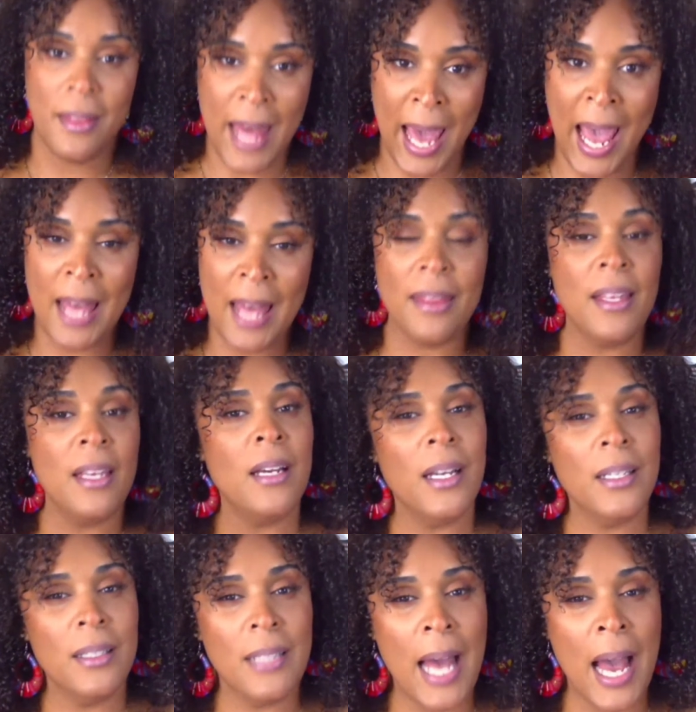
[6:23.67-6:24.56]
that
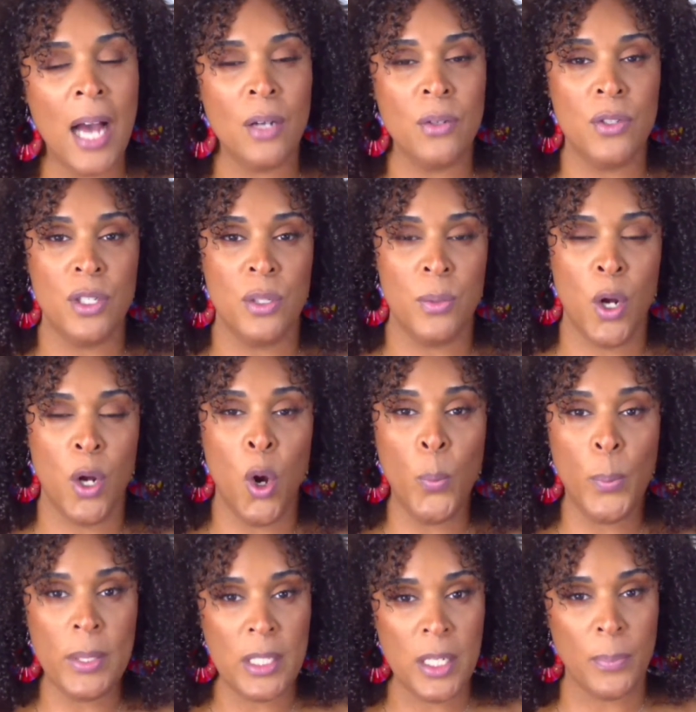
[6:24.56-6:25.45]
then allows you, it
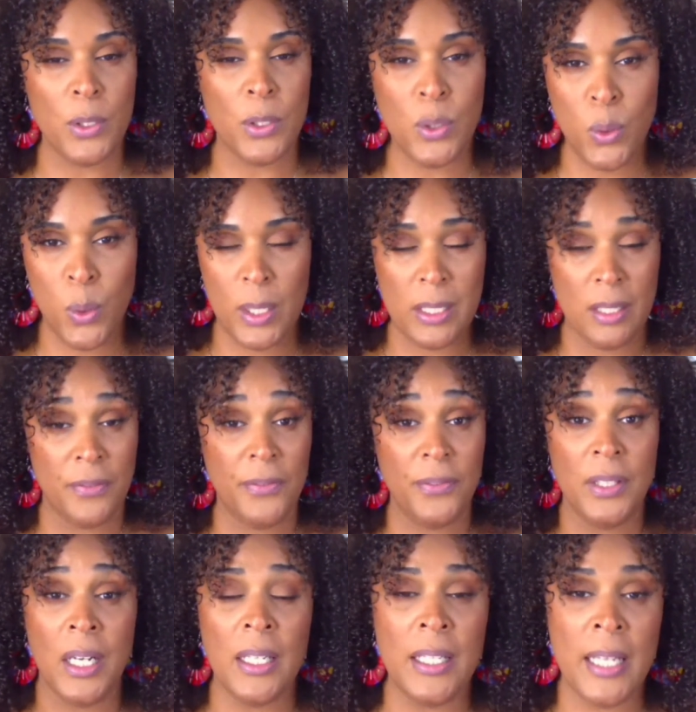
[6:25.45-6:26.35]
opens up the doors, the
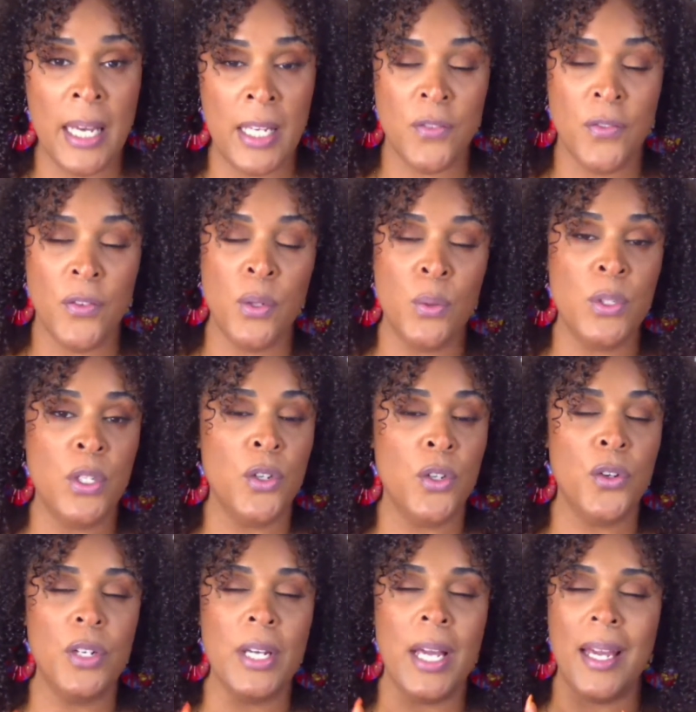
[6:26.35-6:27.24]
floodgates for you
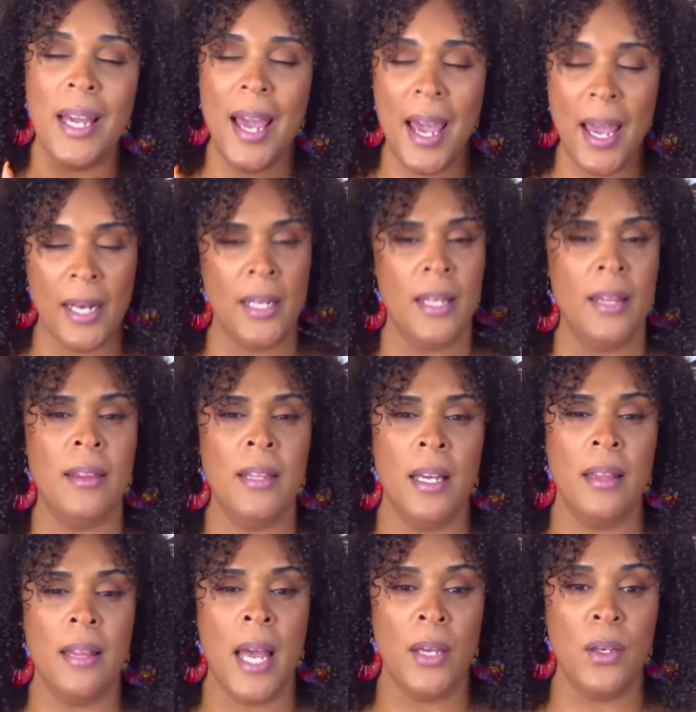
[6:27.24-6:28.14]
to create
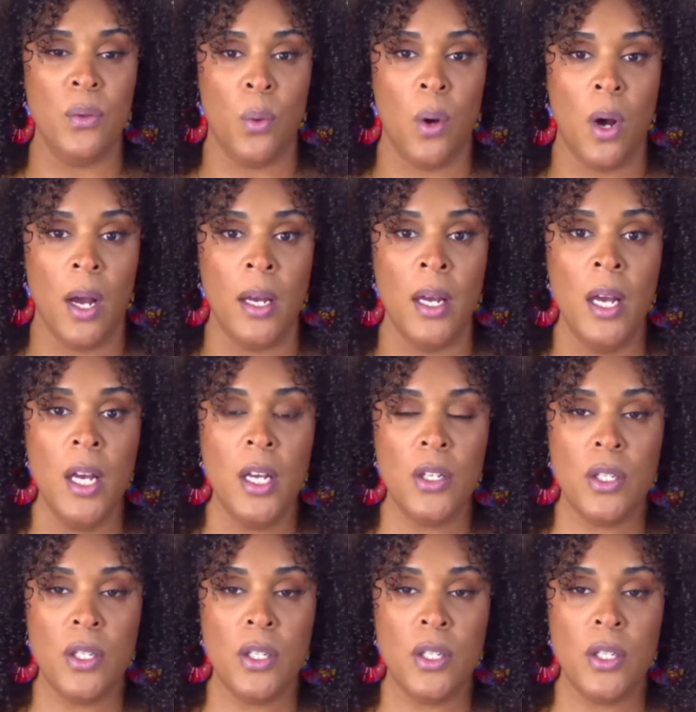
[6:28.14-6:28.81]
anything that you want.